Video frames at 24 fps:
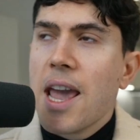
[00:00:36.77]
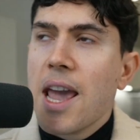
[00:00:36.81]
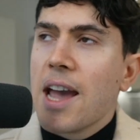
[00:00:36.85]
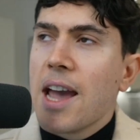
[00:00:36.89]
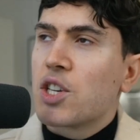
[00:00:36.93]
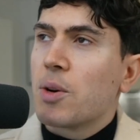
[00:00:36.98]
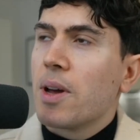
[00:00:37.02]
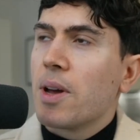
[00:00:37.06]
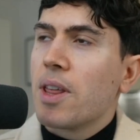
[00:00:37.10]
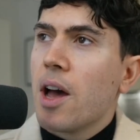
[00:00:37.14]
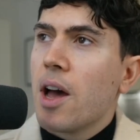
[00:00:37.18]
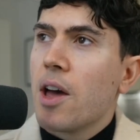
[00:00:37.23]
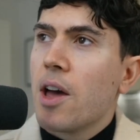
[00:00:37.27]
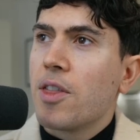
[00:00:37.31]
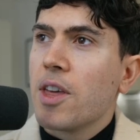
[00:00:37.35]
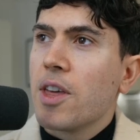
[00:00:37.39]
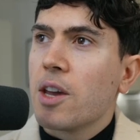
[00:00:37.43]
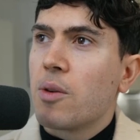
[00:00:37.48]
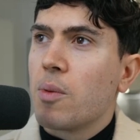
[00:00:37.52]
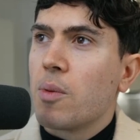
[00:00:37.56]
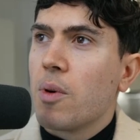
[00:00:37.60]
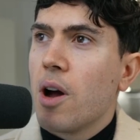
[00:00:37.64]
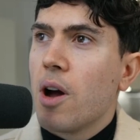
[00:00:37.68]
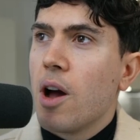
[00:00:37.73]
so I
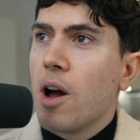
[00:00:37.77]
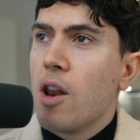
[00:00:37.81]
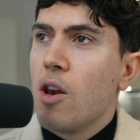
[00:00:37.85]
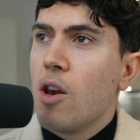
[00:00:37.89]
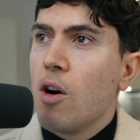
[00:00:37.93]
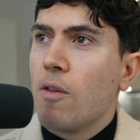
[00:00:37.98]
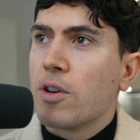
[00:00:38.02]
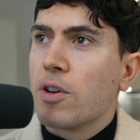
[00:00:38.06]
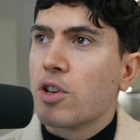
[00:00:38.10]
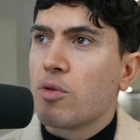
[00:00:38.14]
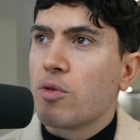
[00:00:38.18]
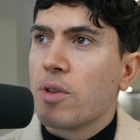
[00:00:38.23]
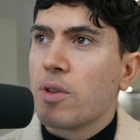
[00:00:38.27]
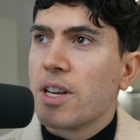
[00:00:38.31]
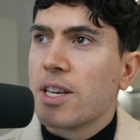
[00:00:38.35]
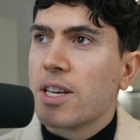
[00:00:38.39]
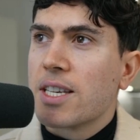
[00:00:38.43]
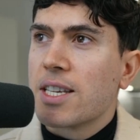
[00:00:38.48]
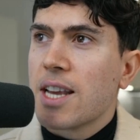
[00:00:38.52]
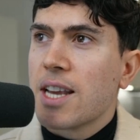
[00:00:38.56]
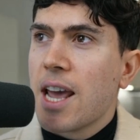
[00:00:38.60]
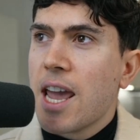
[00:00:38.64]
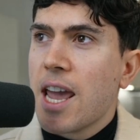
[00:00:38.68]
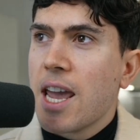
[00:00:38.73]
think a lot of us are in the
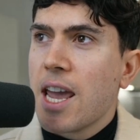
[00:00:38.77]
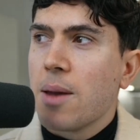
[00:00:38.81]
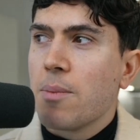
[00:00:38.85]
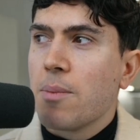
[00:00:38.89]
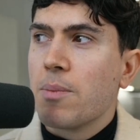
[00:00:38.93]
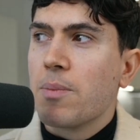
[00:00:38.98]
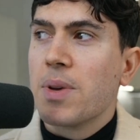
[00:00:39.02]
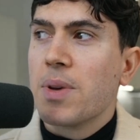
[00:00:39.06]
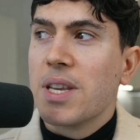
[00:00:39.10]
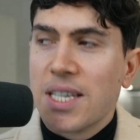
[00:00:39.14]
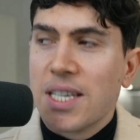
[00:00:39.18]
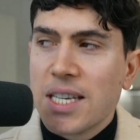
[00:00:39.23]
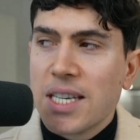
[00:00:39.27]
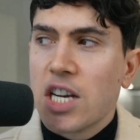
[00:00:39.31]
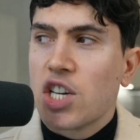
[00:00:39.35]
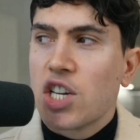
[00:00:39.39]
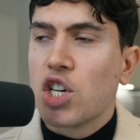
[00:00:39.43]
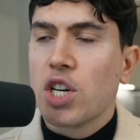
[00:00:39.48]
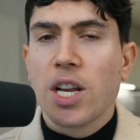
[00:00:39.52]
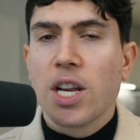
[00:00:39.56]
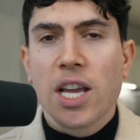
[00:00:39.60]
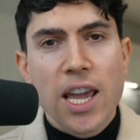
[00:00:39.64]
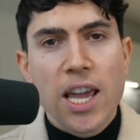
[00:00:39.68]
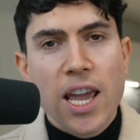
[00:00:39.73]
same
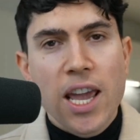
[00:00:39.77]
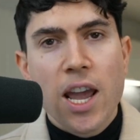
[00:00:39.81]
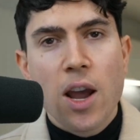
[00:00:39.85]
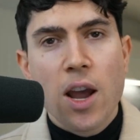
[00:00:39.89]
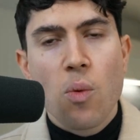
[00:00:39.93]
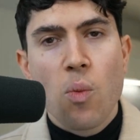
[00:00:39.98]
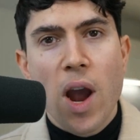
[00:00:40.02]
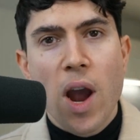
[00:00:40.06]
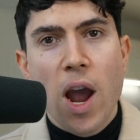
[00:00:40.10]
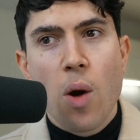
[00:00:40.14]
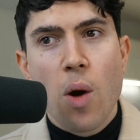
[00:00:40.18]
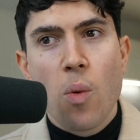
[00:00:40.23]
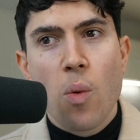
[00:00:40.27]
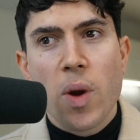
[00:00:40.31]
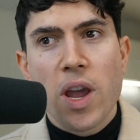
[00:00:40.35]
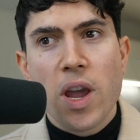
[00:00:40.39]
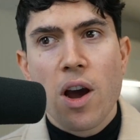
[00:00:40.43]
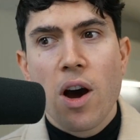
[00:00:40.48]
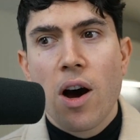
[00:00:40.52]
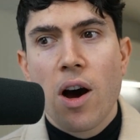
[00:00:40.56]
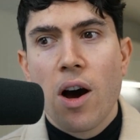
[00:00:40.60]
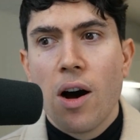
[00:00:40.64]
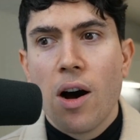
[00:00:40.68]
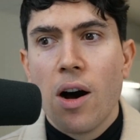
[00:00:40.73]
position here, where we
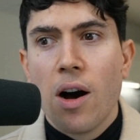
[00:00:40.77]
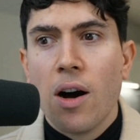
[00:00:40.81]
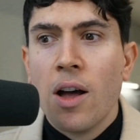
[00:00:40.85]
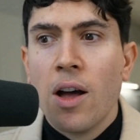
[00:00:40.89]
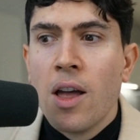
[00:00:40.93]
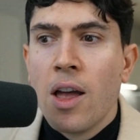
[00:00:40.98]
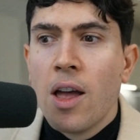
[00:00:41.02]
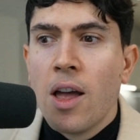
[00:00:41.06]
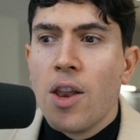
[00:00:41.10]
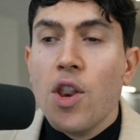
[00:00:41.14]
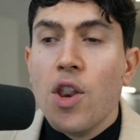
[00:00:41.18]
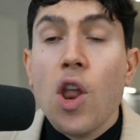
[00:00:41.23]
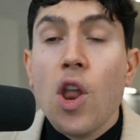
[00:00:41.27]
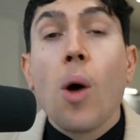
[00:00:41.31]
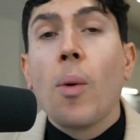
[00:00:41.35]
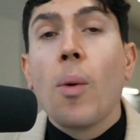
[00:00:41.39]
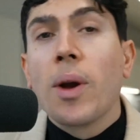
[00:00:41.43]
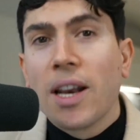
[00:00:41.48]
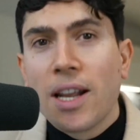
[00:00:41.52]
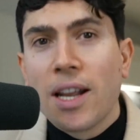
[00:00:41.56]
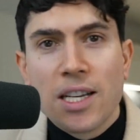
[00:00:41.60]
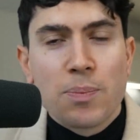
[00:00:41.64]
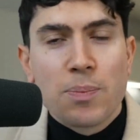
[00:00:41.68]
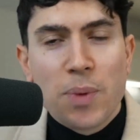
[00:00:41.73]
are
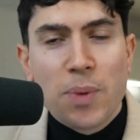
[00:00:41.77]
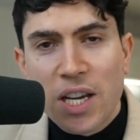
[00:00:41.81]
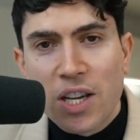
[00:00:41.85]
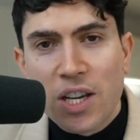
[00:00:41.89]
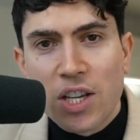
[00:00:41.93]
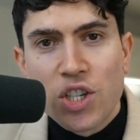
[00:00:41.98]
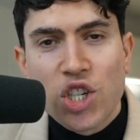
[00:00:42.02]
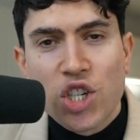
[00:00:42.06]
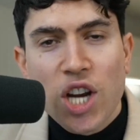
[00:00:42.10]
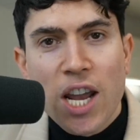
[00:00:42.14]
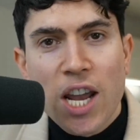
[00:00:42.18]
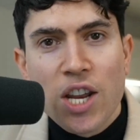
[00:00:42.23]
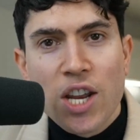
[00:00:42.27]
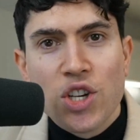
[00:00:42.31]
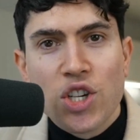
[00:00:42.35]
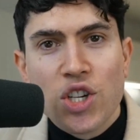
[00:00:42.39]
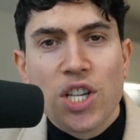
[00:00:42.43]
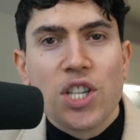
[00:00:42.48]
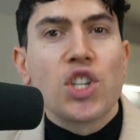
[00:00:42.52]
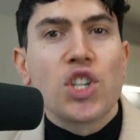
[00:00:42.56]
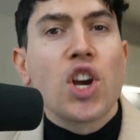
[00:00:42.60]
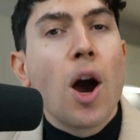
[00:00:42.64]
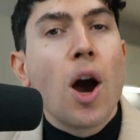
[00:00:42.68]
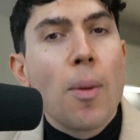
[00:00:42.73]
knowing that this big change
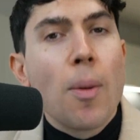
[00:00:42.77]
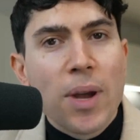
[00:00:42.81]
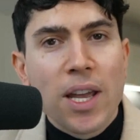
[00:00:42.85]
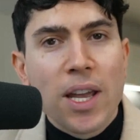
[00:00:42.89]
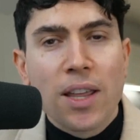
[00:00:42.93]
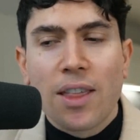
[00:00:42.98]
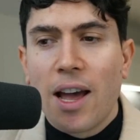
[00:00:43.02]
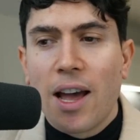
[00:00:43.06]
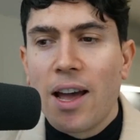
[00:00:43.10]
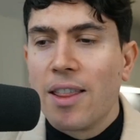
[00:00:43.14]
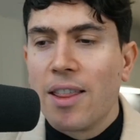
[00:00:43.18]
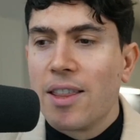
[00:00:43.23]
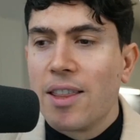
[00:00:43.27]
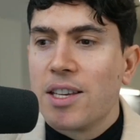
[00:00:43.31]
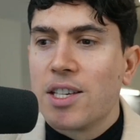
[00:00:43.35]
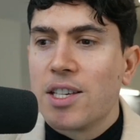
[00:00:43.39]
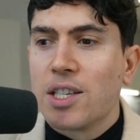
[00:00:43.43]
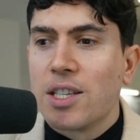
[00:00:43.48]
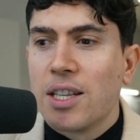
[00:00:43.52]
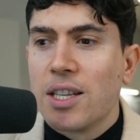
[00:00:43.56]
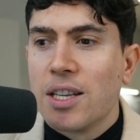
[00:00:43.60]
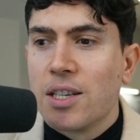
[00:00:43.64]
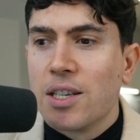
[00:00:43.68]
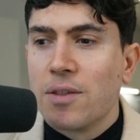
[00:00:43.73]
is coming, that
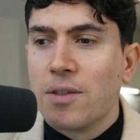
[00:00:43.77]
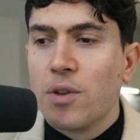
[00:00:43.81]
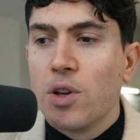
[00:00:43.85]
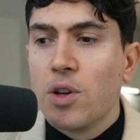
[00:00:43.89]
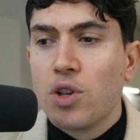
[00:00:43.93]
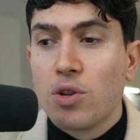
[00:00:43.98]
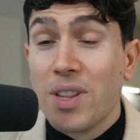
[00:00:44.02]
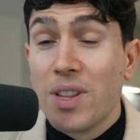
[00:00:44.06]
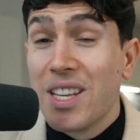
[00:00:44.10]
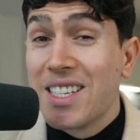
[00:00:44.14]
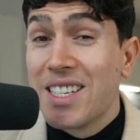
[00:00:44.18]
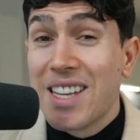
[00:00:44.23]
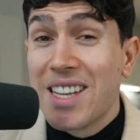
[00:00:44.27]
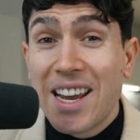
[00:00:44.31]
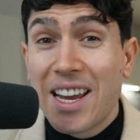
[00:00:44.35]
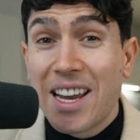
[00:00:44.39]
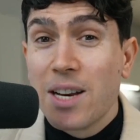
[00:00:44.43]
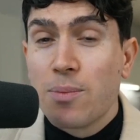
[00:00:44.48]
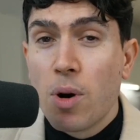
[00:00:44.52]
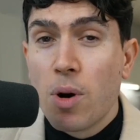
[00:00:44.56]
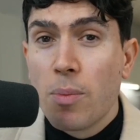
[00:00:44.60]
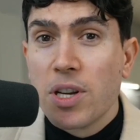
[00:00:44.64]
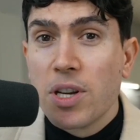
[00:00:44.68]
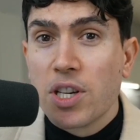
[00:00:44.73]
this future in this
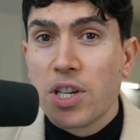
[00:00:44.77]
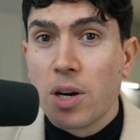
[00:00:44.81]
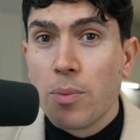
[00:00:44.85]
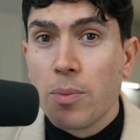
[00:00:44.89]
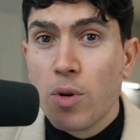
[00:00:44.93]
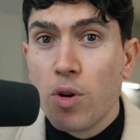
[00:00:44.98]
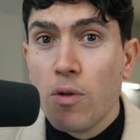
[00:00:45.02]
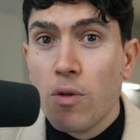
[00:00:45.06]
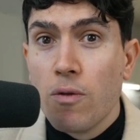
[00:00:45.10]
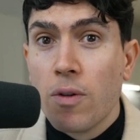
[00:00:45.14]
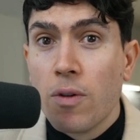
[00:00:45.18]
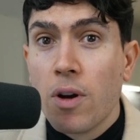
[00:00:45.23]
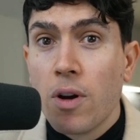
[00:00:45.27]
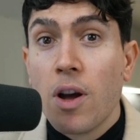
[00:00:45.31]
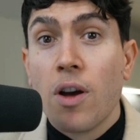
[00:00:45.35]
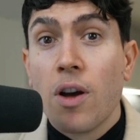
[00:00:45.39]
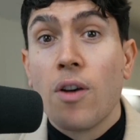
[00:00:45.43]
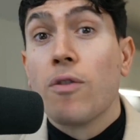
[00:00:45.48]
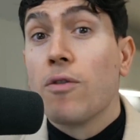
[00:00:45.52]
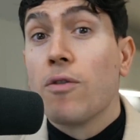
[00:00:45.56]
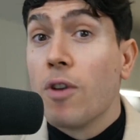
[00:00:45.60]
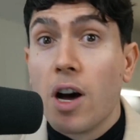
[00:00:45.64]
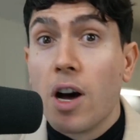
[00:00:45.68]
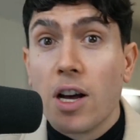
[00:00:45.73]
decade probably is going to move
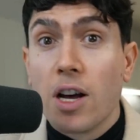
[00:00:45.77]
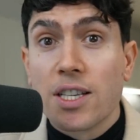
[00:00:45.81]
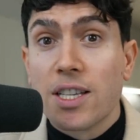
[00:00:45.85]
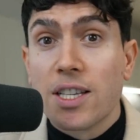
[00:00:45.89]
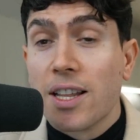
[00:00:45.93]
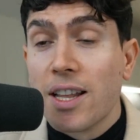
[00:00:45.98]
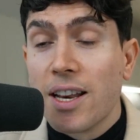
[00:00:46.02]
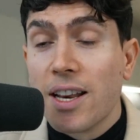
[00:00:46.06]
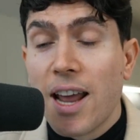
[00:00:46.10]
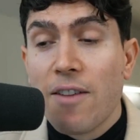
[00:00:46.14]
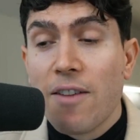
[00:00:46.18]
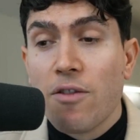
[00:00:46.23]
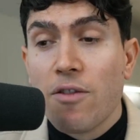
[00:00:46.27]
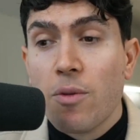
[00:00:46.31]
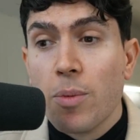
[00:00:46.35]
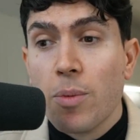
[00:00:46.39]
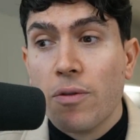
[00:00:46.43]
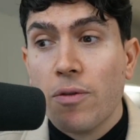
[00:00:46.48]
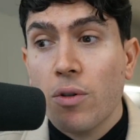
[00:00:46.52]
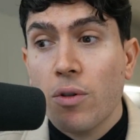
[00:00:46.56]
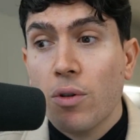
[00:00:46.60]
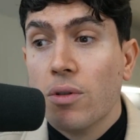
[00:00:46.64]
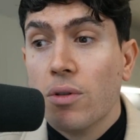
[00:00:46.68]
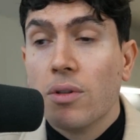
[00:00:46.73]
faster than ever
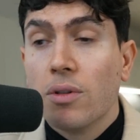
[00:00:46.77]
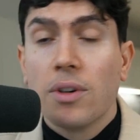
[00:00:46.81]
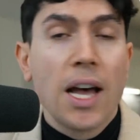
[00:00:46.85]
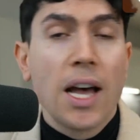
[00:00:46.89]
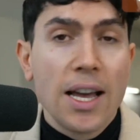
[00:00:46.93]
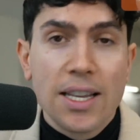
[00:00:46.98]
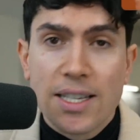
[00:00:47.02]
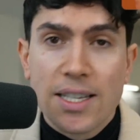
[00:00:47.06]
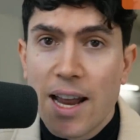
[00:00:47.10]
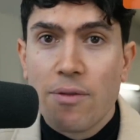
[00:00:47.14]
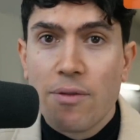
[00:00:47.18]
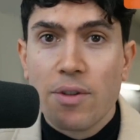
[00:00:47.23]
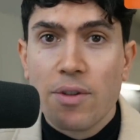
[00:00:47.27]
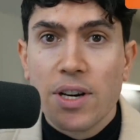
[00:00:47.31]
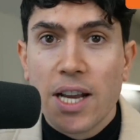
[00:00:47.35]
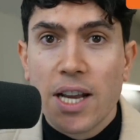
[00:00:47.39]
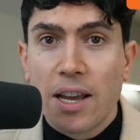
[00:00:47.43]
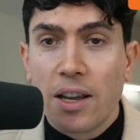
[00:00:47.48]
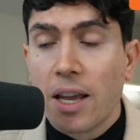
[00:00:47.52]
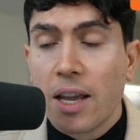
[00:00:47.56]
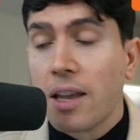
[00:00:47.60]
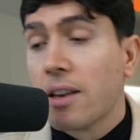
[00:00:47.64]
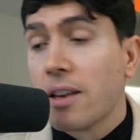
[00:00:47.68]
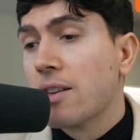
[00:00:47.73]
before, as every
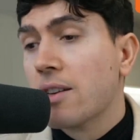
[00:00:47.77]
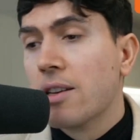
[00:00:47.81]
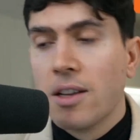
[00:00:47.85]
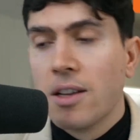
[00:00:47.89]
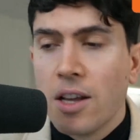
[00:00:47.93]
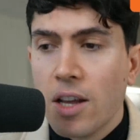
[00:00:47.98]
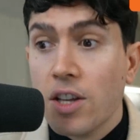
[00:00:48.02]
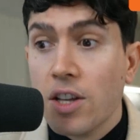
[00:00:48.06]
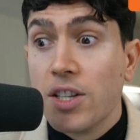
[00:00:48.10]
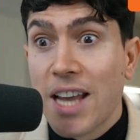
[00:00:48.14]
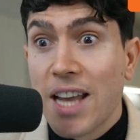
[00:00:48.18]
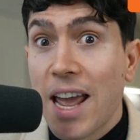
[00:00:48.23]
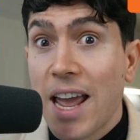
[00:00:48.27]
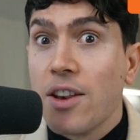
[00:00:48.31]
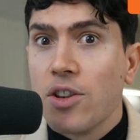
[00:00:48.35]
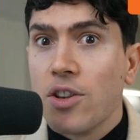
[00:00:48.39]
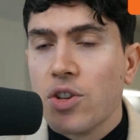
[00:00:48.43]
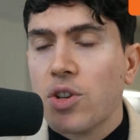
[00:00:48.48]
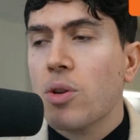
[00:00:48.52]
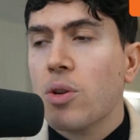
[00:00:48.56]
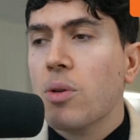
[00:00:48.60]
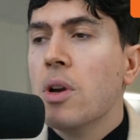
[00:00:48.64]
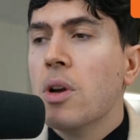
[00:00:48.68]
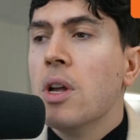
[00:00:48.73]
decade it
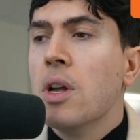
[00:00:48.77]
tends to.